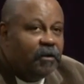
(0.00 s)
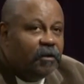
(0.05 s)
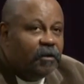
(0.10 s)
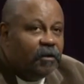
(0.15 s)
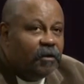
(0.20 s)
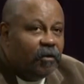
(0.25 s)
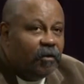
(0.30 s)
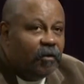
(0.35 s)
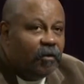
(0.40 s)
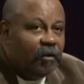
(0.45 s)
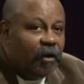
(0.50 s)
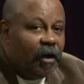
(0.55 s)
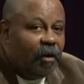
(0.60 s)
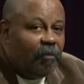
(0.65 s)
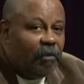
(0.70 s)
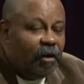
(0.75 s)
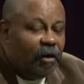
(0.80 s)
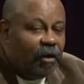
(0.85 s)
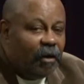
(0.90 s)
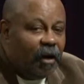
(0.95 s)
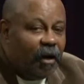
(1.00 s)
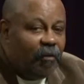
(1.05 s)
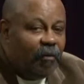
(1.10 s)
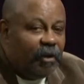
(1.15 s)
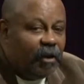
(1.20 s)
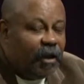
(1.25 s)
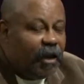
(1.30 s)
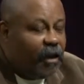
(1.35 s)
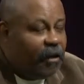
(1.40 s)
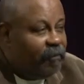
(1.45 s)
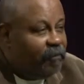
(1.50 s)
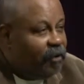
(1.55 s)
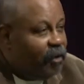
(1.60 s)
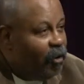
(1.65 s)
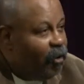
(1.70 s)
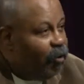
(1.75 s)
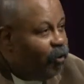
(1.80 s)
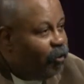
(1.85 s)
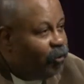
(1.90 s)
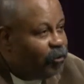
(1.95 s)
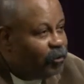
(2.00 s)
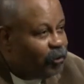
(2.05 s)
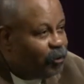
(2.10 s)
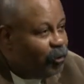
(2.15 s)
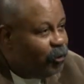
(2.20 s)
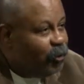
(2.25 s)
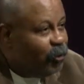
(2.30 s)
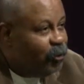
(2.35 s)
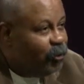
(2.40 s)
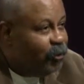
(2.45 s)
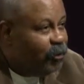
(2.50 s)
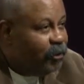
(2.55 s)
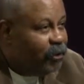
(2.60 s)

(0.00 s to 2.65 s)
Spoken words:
you know, I'm a kind of an old school